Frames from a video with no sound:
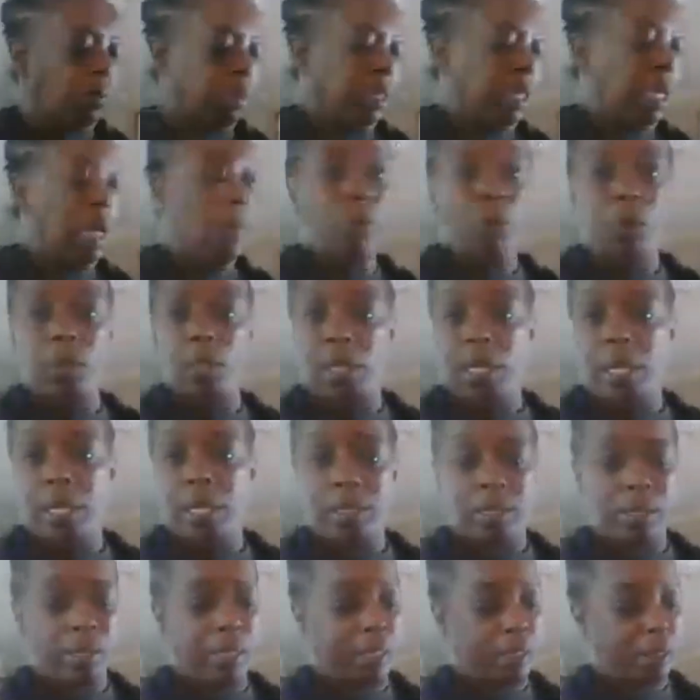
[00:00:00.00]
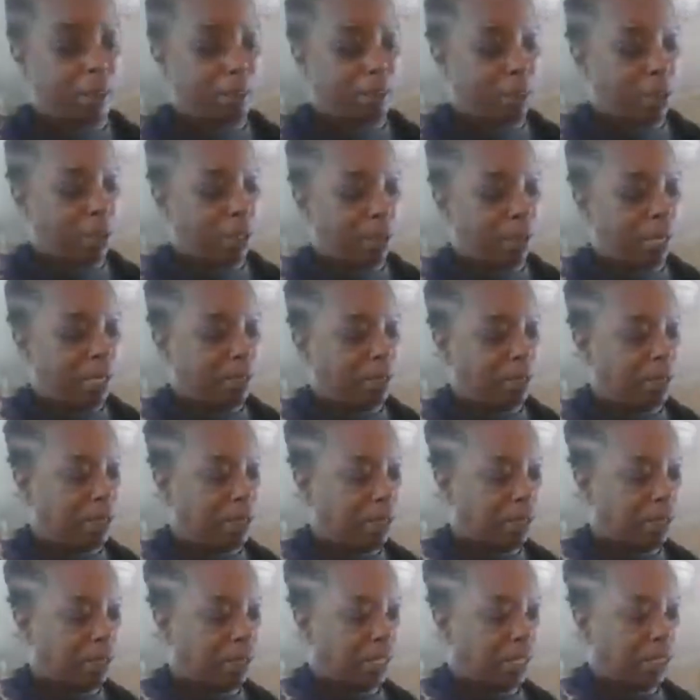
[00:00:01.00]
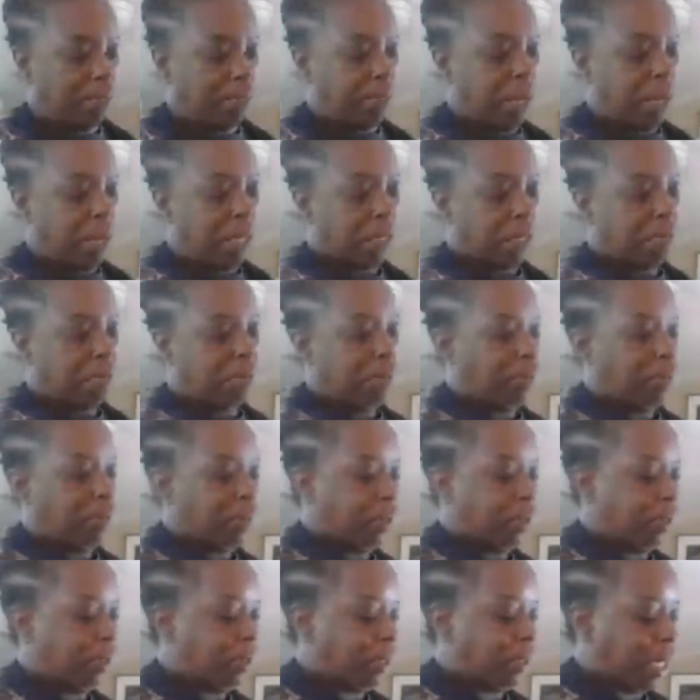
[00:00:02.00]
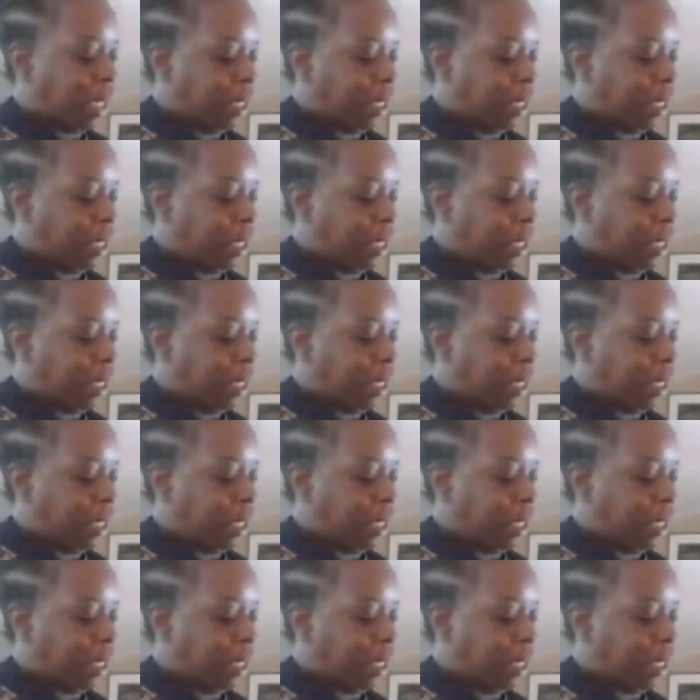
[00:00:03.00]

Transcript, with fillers: that I wore last night at the party. I just didn't take the pocketbook because